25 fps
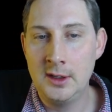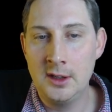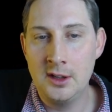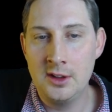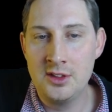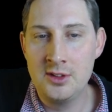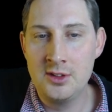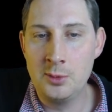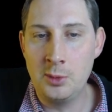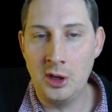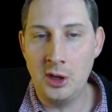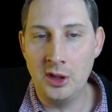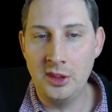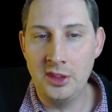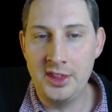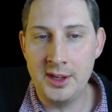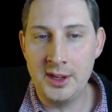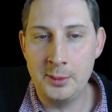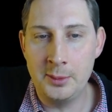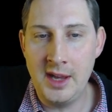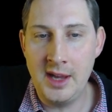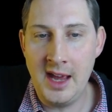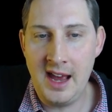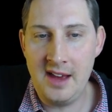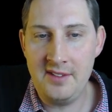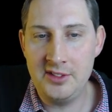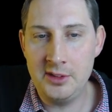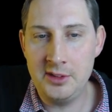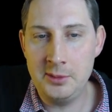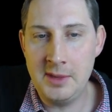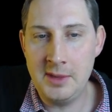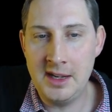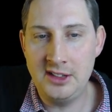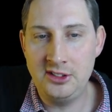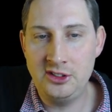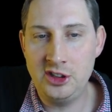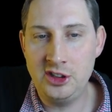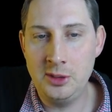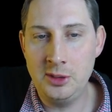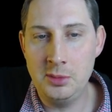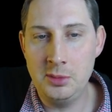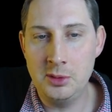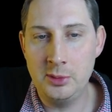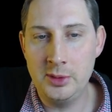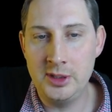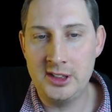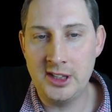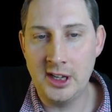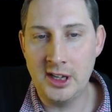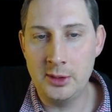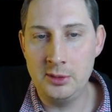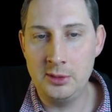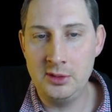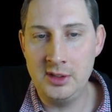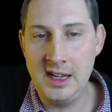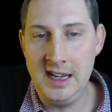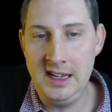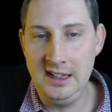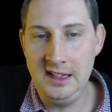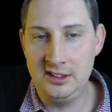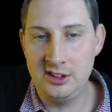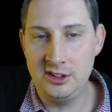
The one thing we haven't mentioned, but we don't need